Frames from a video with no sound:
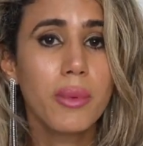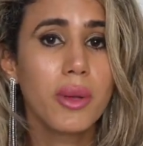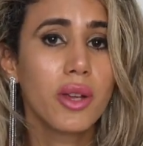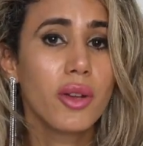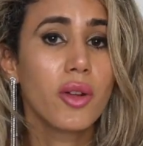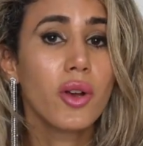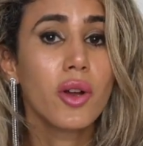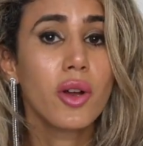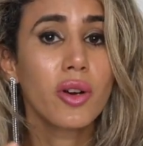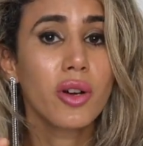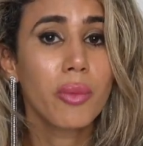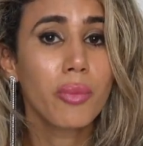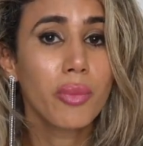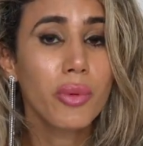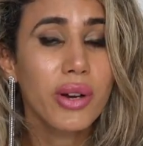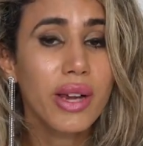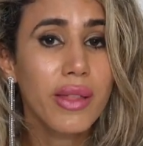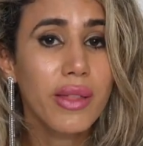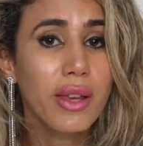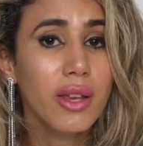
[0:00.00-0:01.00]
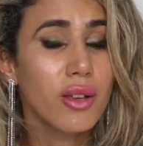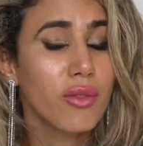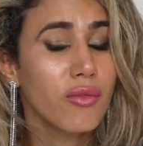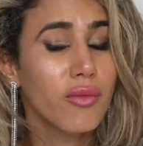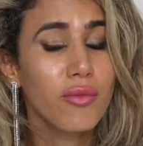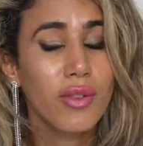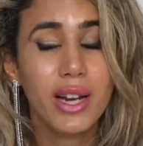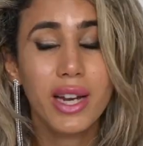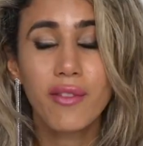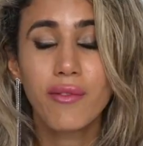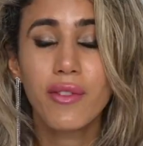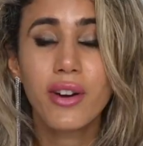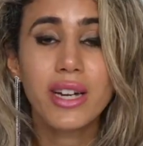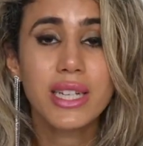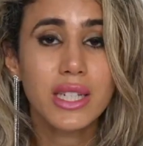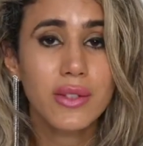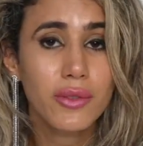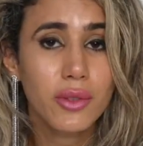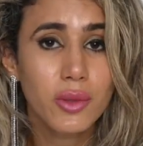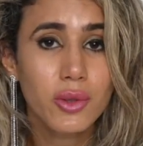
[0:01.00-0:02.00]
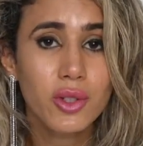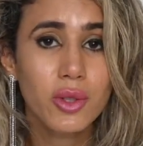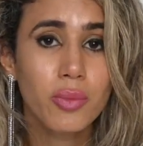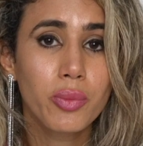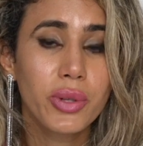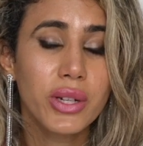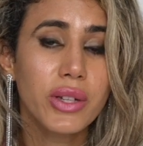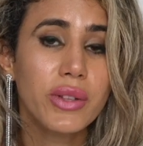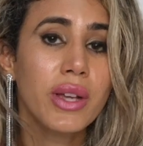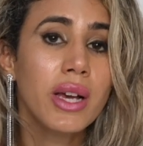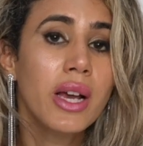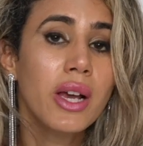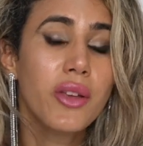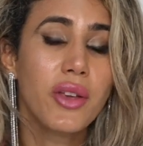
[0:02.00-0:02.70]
you're no longer breathing, you're finding it very difficult to breathe,